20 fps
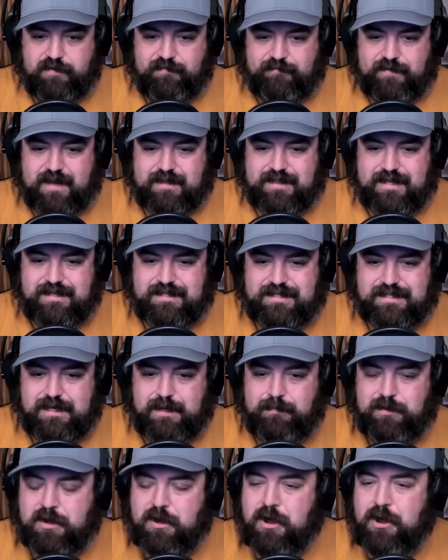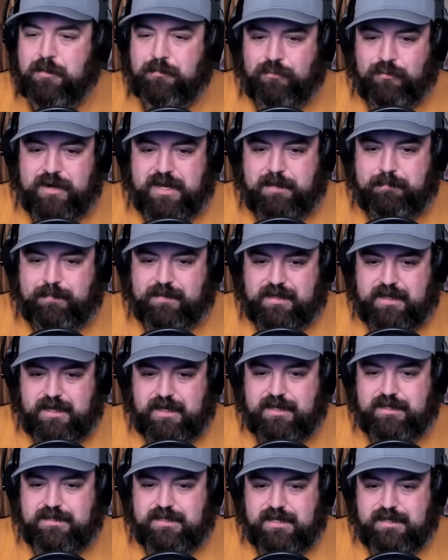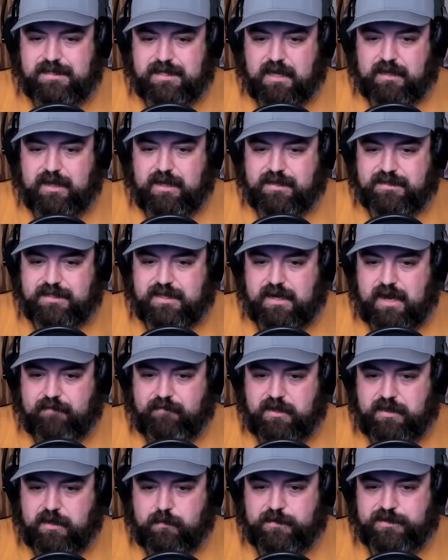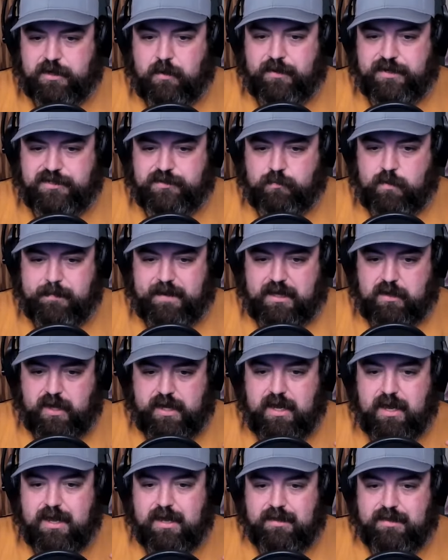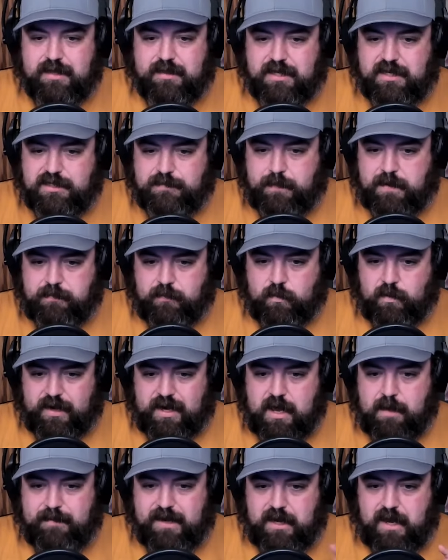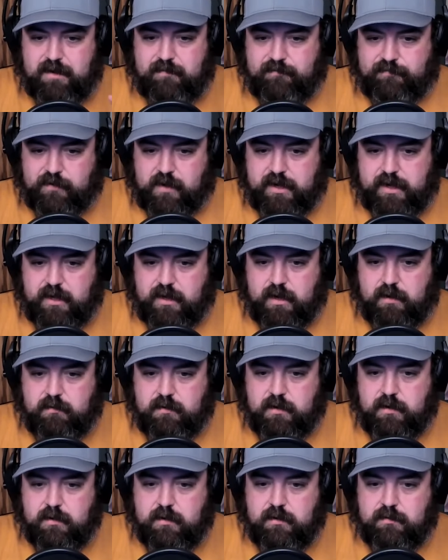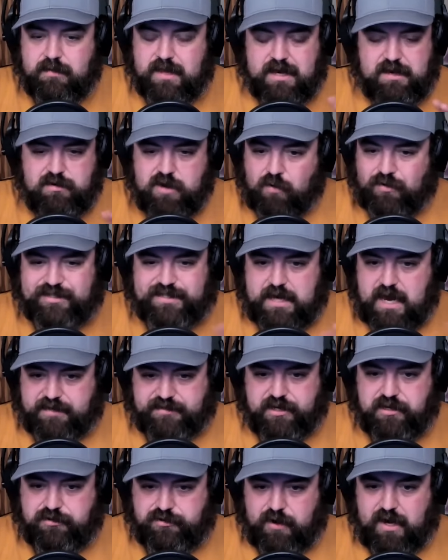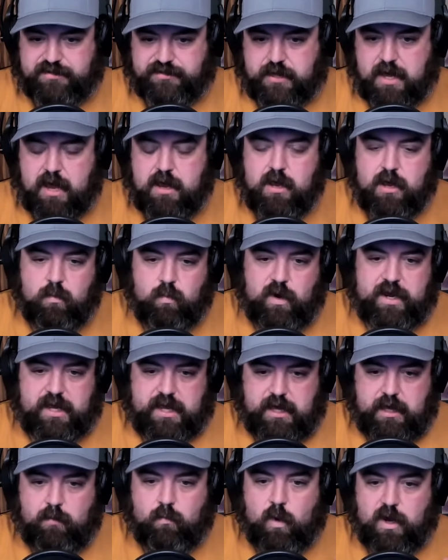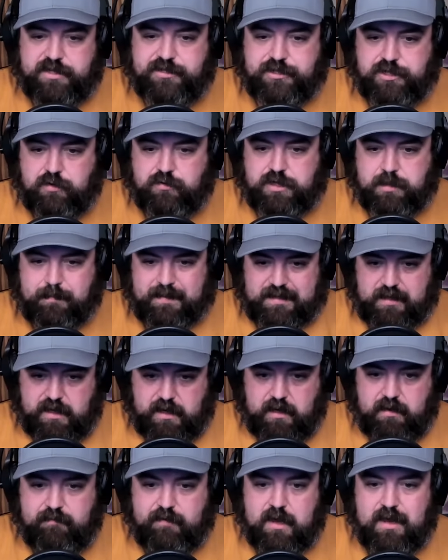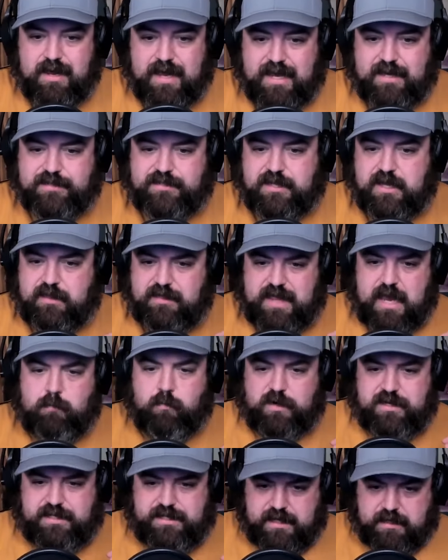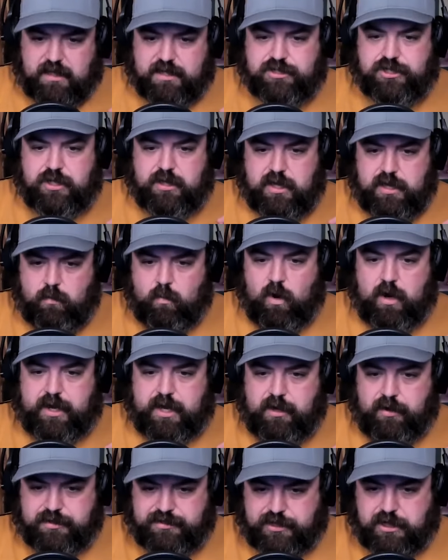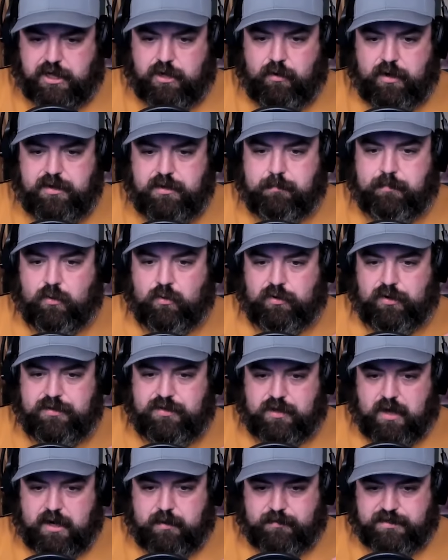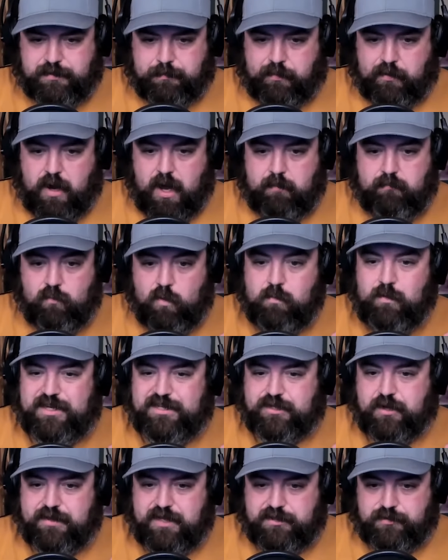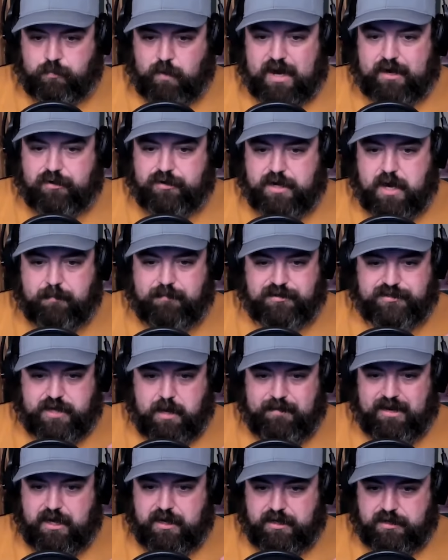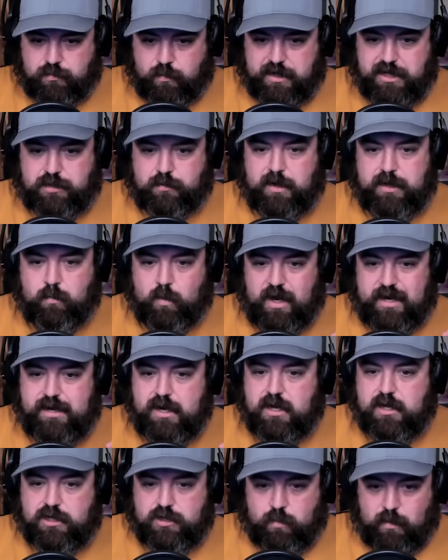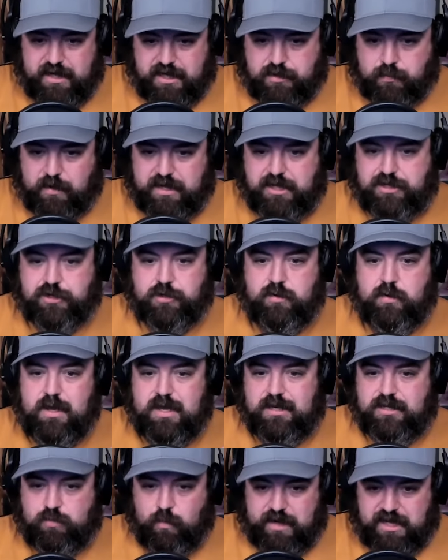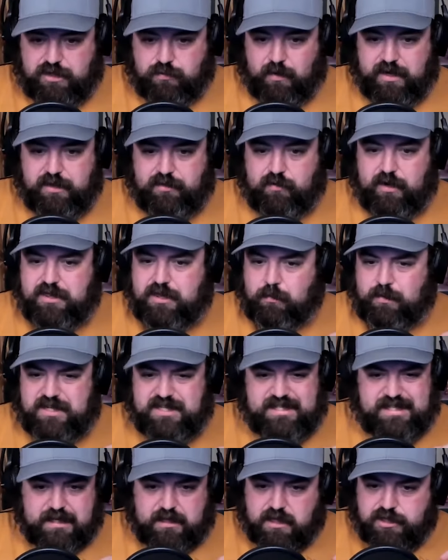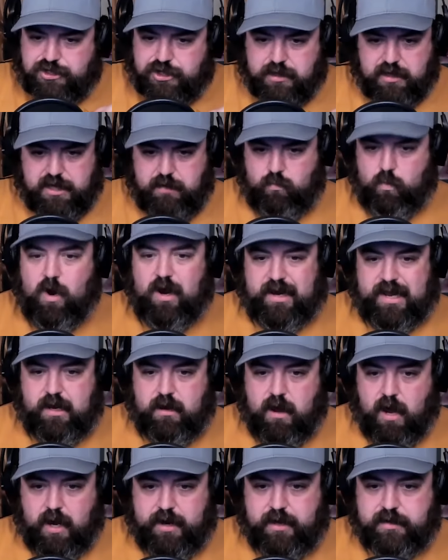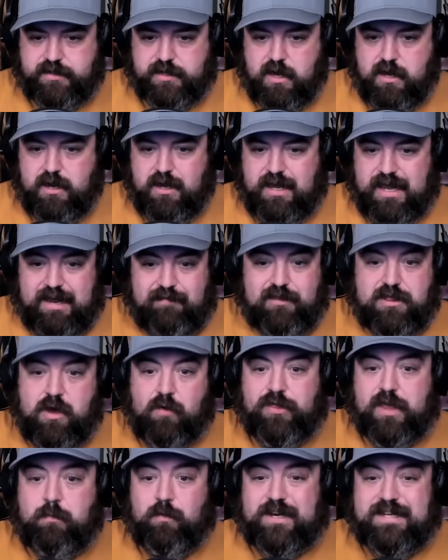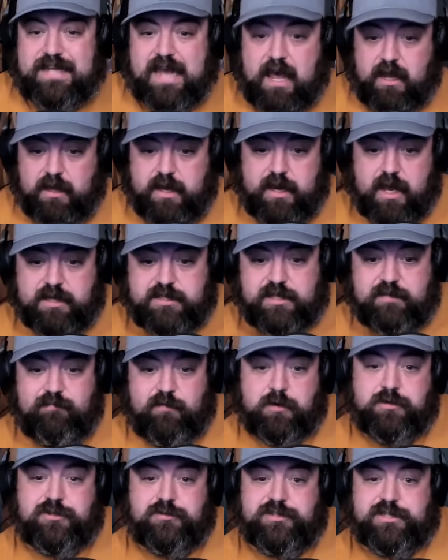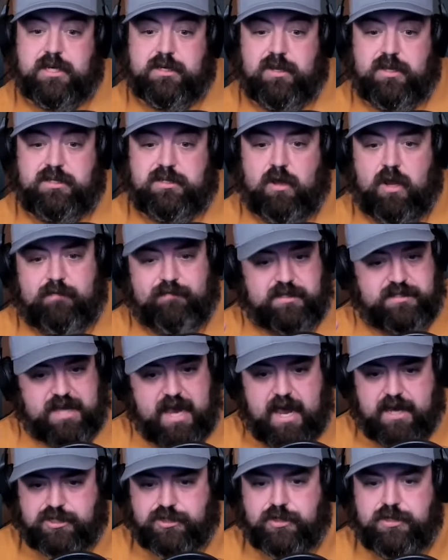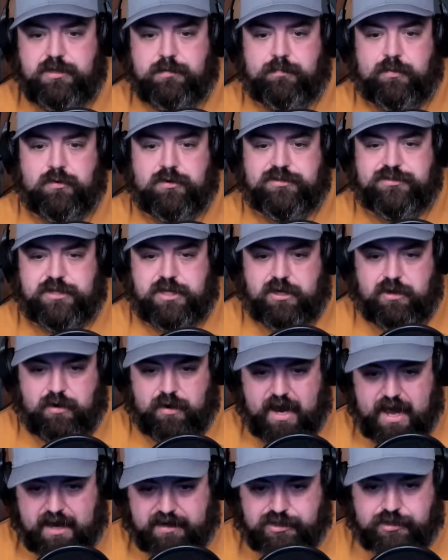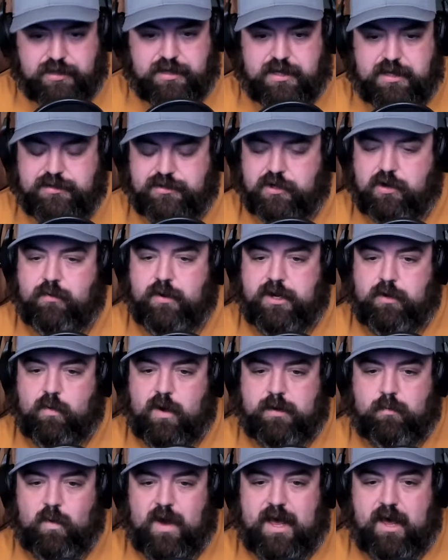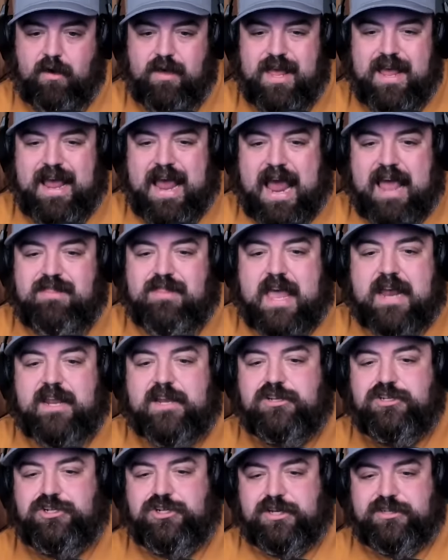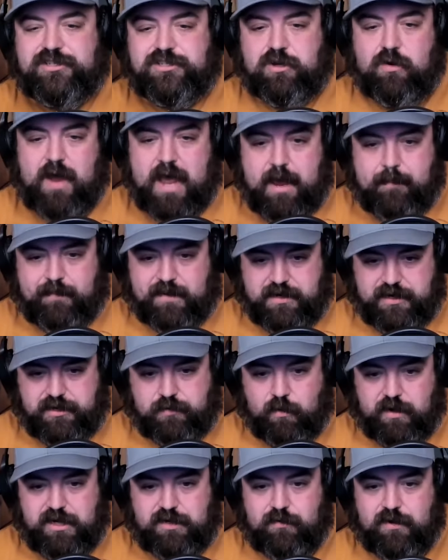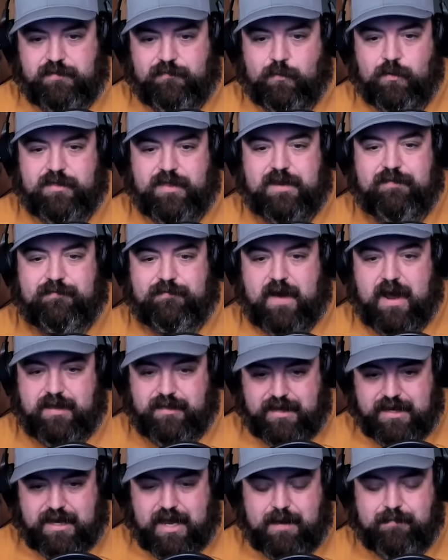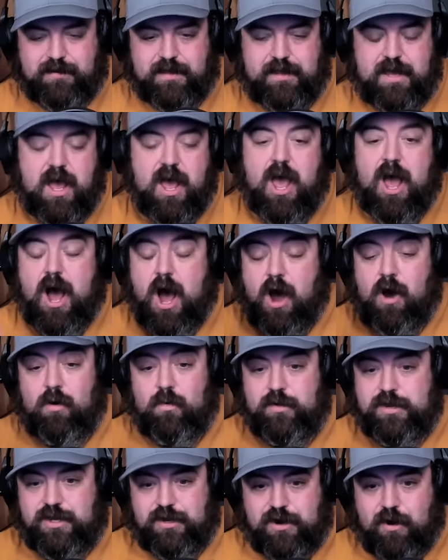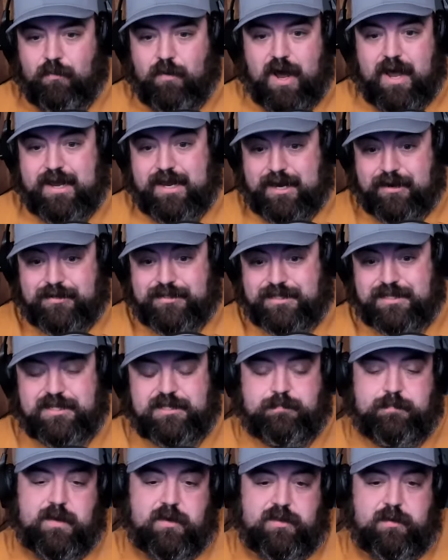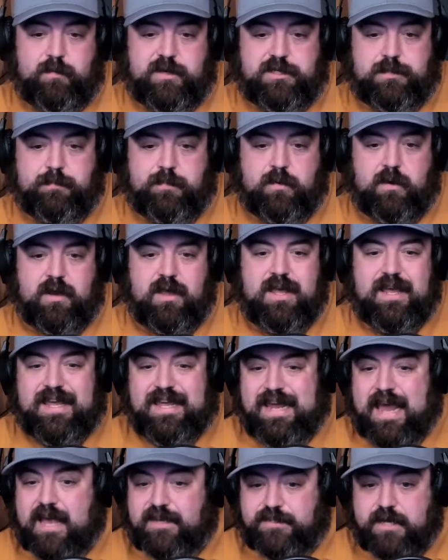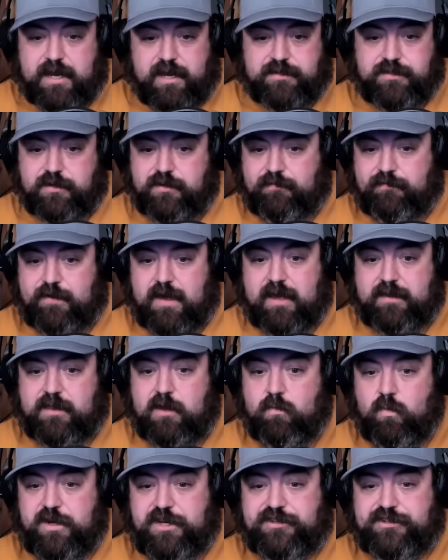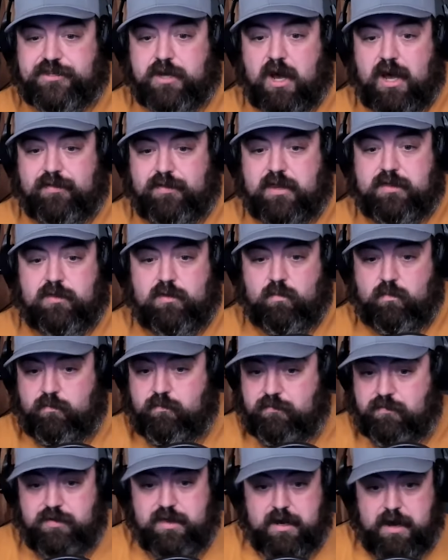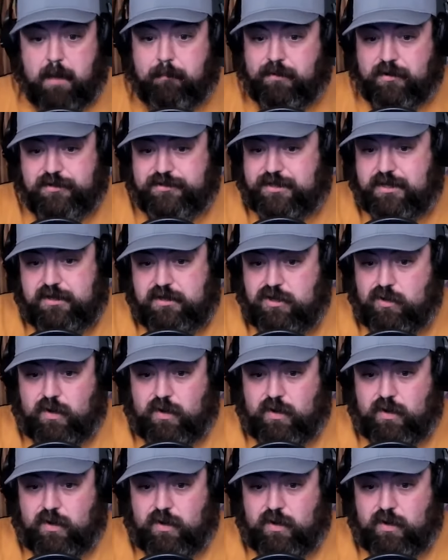In fact, they seemed pretty pleased in telling us that everything was going swimmingly, that these people were coming in, flooding in. Notice he hasn't addressed that. What he wants you to believe is that they were diligently working on securing the border and thought it was a problem when we saw these record numbers coming in 2021, 2022, 2023. They were diligently working on it, even though they were telling us and virtue signaling to all of us, actually, the border's secure. Actually, things are going quite well. And then it just so happened in 2024, they finally came to the, oh, you know what? Here's this bill that we support. He hasn't answered the fact that we saw that the numbers.